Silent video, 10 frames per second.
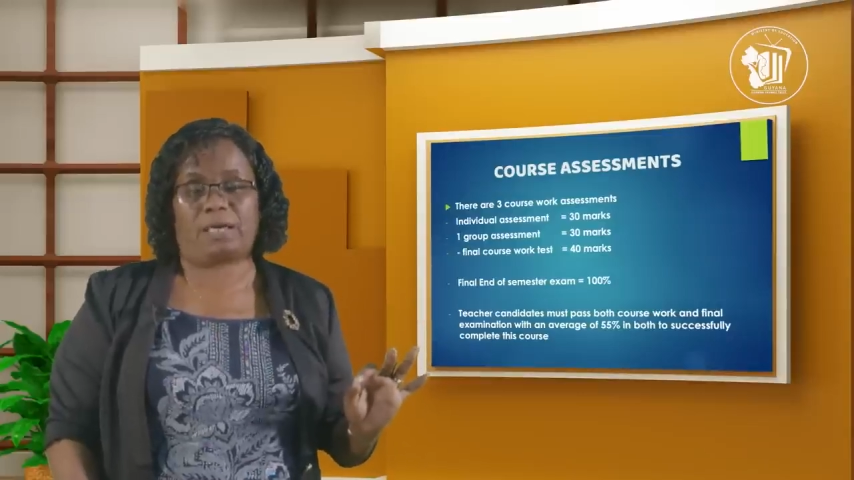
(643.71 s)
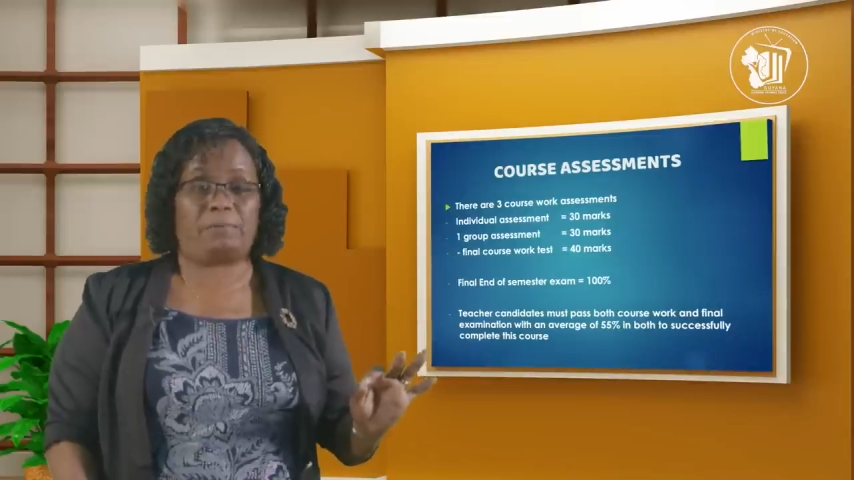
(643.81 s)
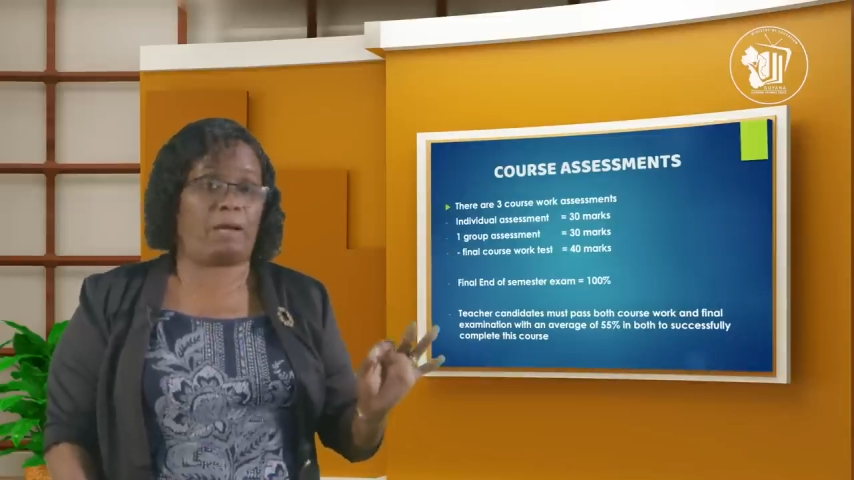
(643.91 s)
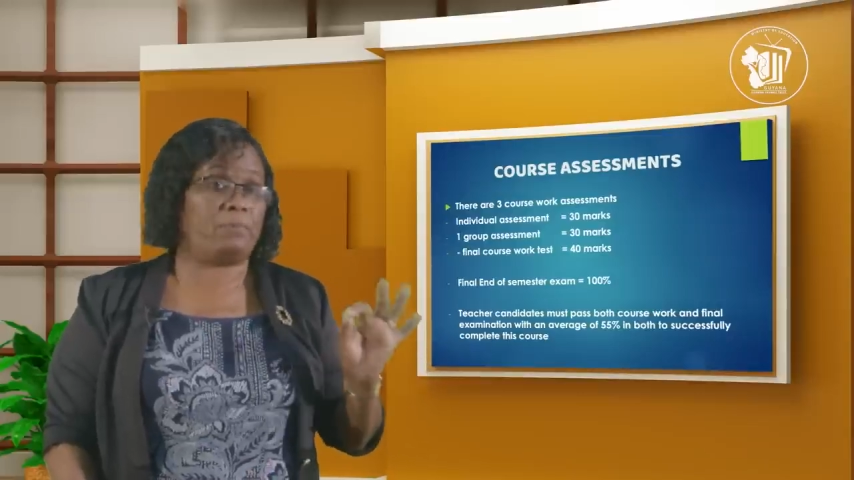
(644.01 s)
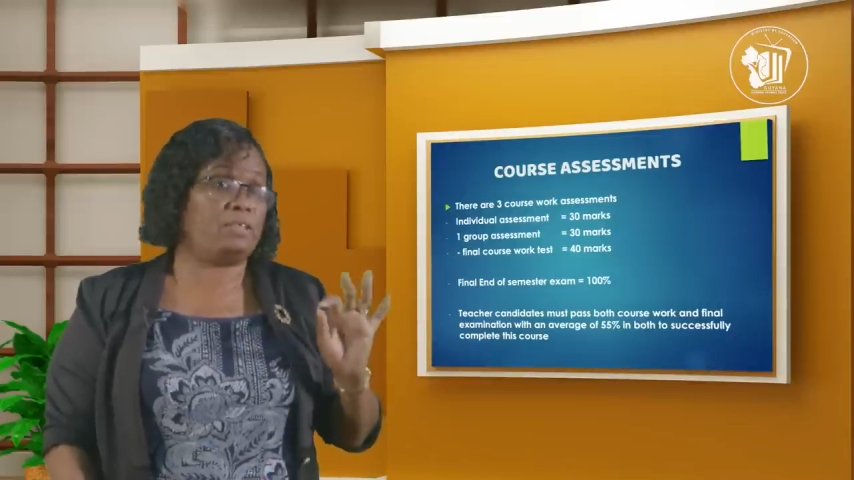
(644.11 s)

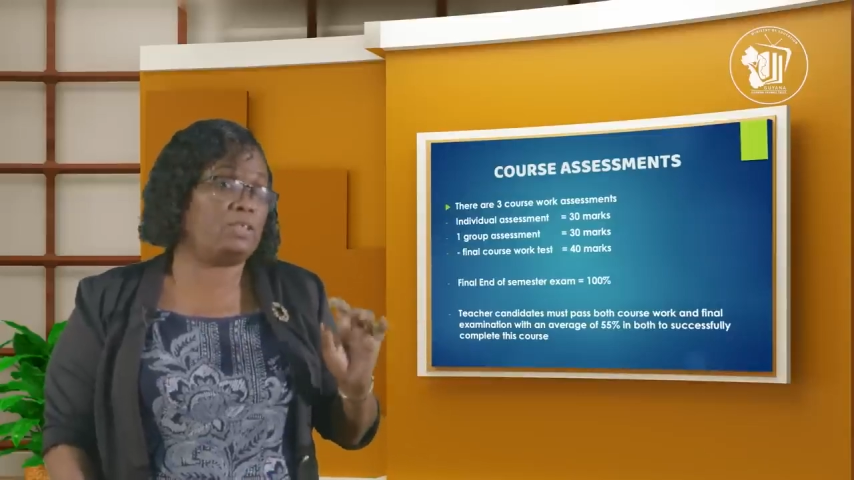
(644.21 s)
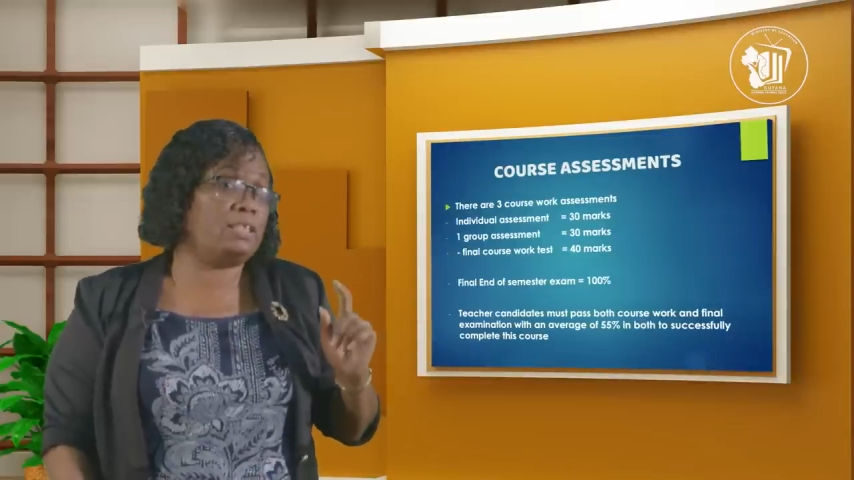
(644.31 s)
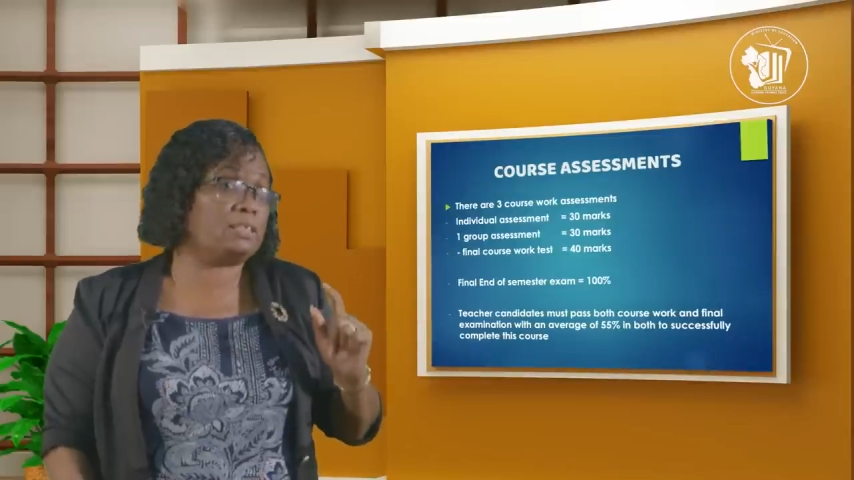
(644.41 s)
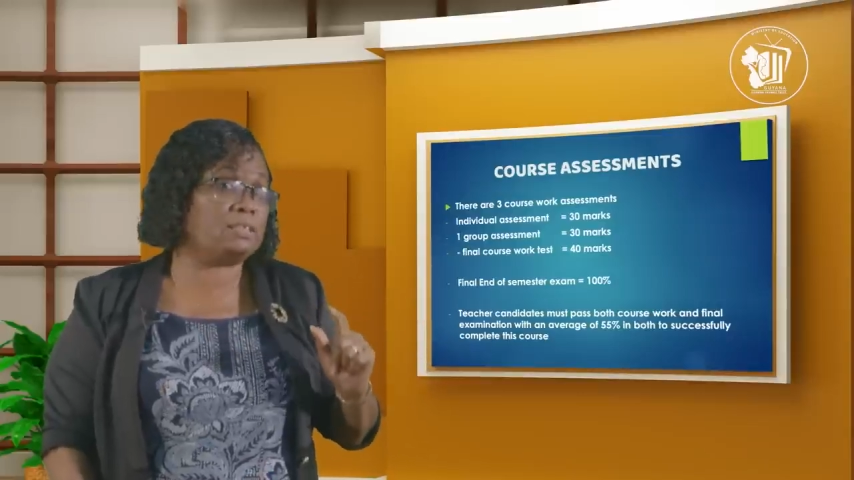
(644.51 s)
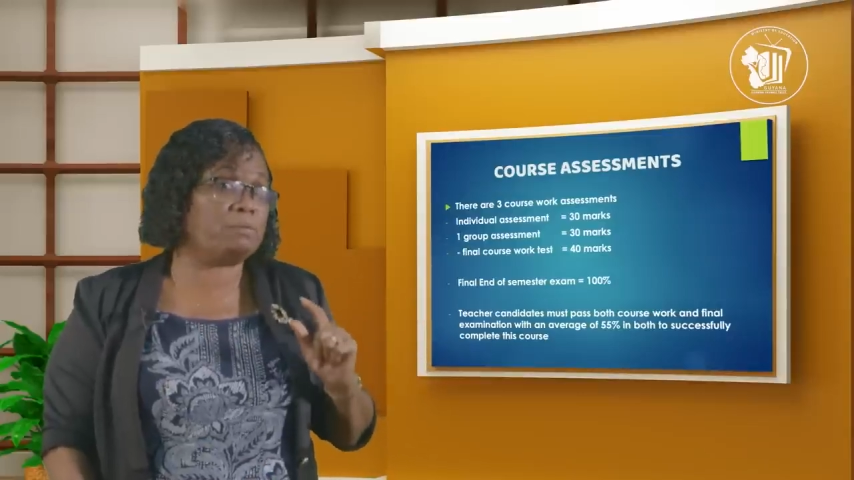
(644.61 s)

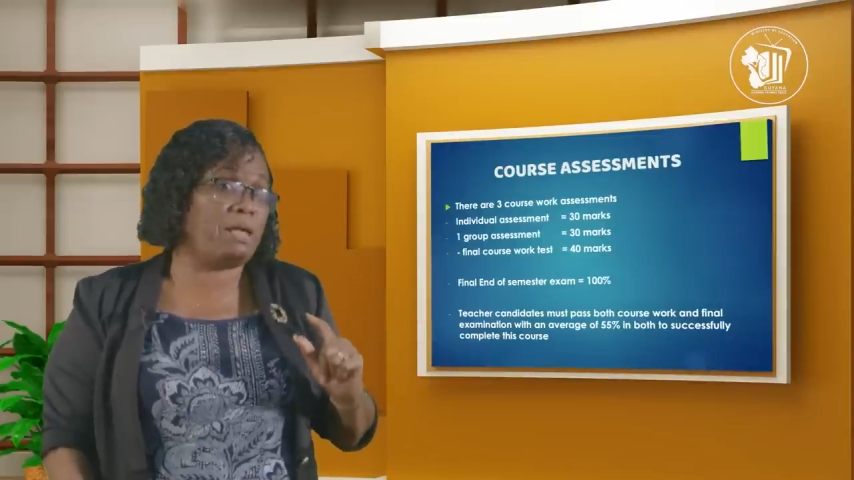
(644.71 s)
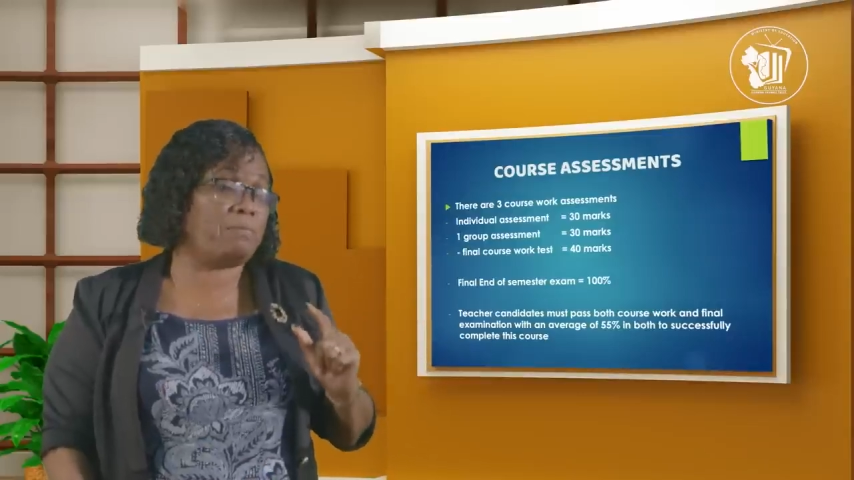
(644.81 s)
Listen to me,